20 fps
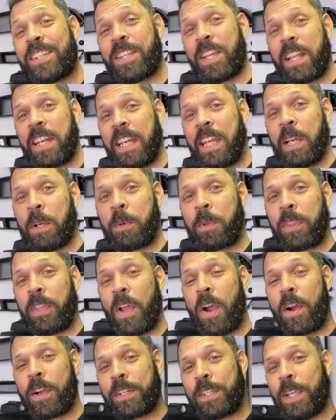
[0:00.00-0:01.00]
done here with the
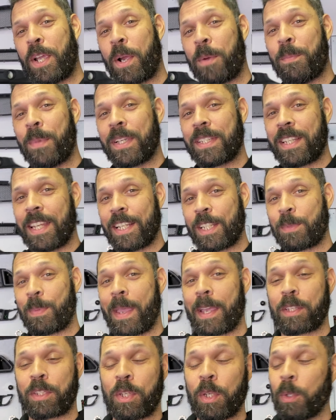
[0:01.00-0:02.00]
RTR Mustang
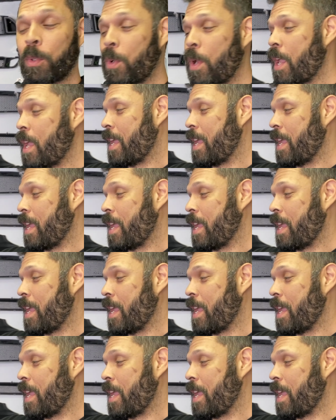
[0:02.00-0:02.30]
Spec 2,